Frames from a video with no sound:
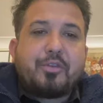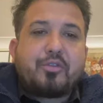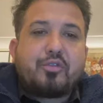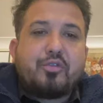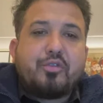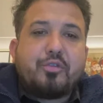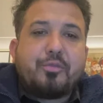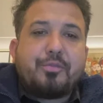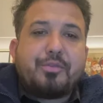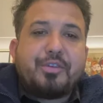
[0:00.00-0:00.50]
the
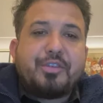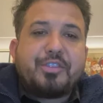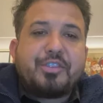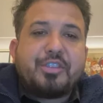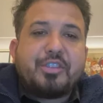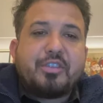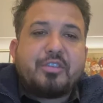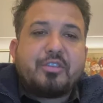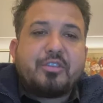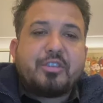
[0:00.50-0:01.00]

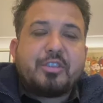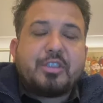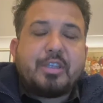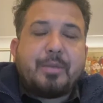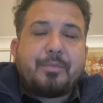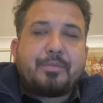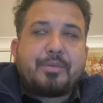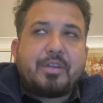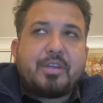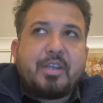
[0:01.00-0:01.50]
corporation's
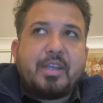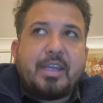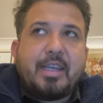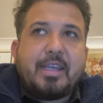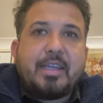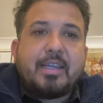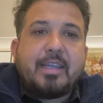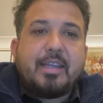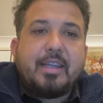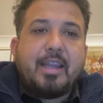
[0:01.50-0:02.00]
separate
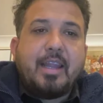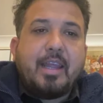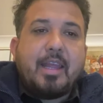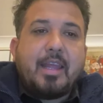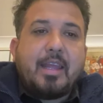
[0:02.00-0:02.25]
legal